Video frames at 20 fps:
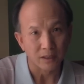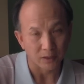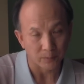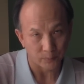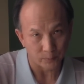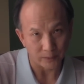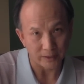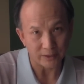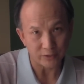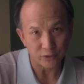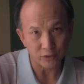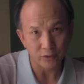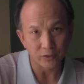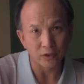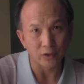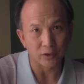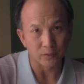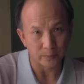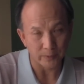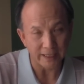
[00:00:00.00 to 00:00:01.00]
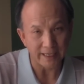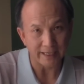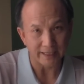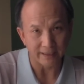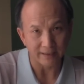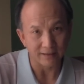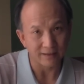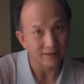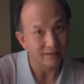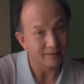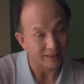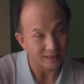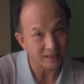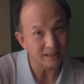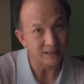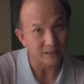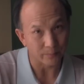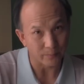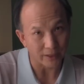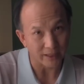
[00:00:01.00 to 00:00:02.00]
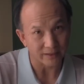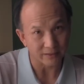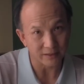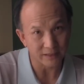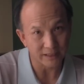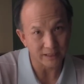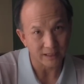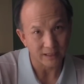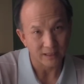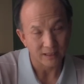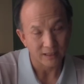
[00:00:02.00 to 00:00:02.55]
a pressure or pain, that's the best,